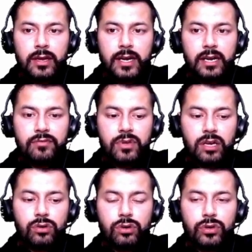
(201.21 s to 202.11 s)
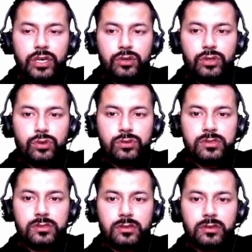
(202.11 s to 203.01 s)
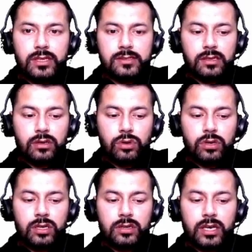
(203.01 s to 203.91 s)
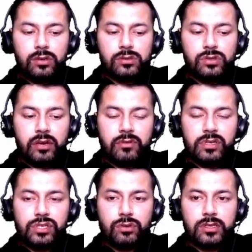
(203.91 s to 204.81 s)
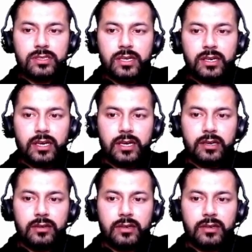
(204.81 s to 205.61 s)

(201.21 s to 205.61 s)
And if we are not going to use this colon, then also it will show us an error.